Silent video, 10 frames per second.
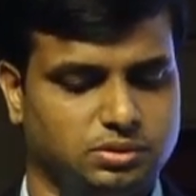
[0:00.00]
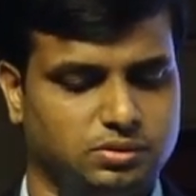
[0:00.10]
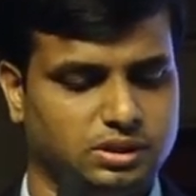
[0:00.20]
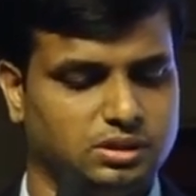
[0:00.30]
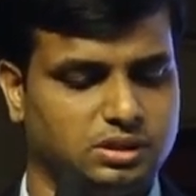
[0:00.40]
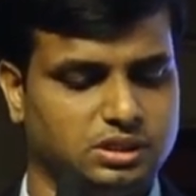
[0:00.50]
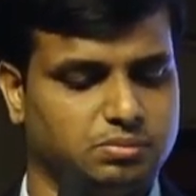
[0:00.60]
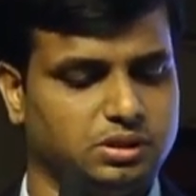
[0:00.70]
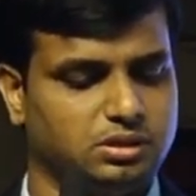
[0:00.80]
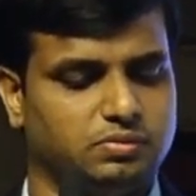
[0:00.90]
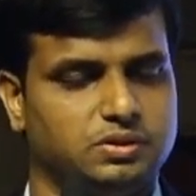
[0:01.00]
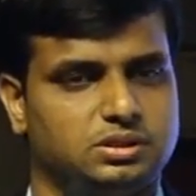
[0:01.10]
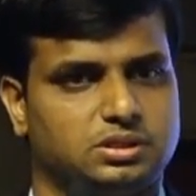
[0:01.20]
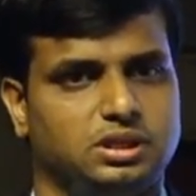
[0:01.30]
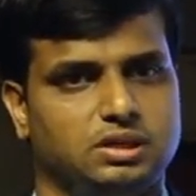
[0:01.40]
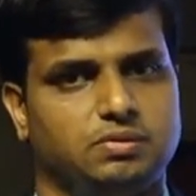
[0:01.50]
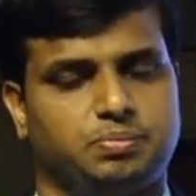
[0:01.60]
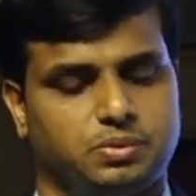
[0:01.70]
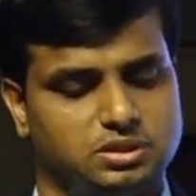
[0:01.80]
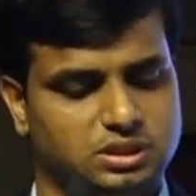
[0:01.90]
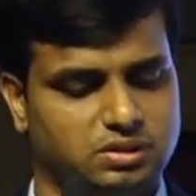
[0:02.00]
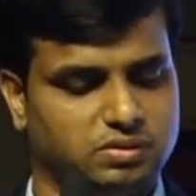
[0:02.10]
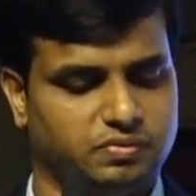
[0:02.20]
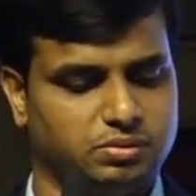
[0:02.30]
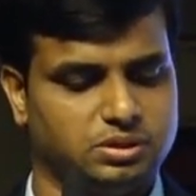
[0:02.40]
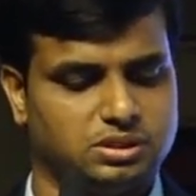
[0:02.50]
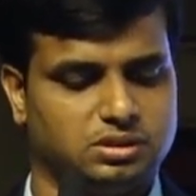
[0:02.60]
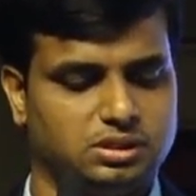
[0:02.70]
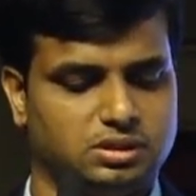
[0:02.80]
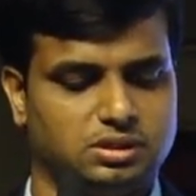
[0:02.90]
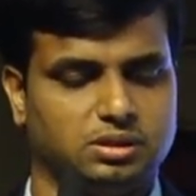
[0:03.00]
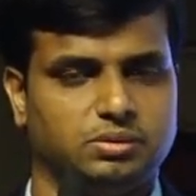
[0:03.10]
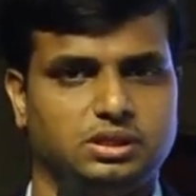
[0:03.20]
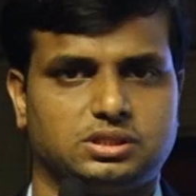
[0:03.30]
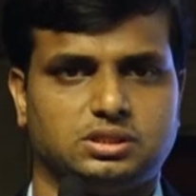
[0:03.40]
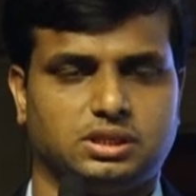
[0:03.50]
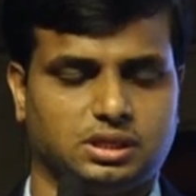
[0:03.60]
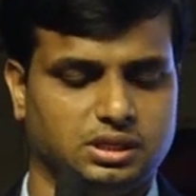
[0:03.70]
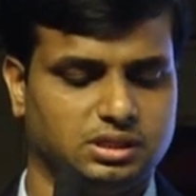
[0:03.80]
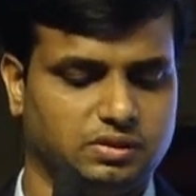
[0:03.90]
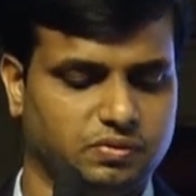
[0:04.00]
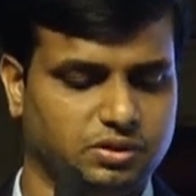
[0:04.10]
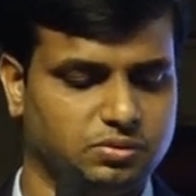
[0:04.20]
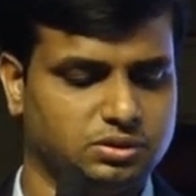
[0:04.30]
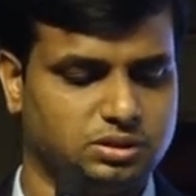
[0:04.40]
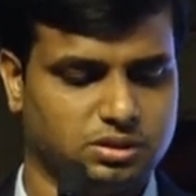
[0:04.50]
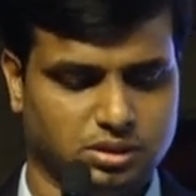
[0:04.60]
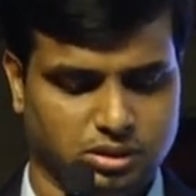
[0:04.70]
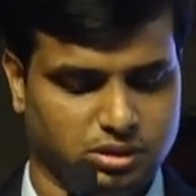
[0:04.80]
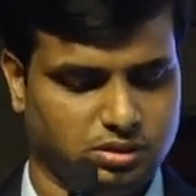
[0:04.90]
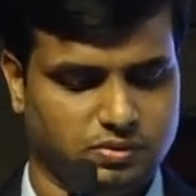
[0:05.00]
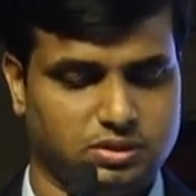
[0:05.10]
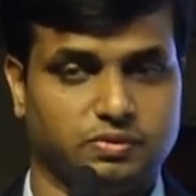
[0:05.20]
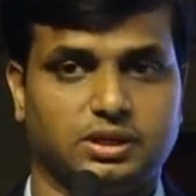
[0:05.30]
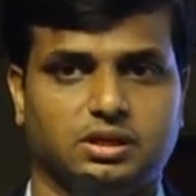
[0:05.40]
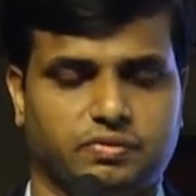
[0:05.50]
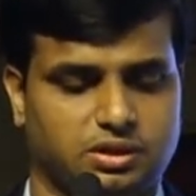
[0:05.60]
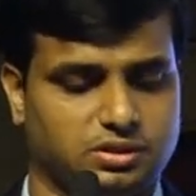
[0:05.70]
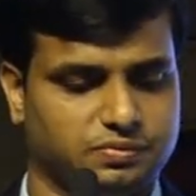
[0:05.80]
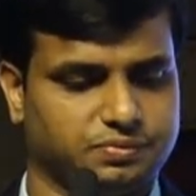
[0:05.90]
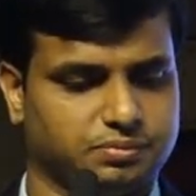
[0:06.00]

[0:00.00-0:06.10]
during the treatment, which gave a positive affirmation that the remediation technique that we used was very effective.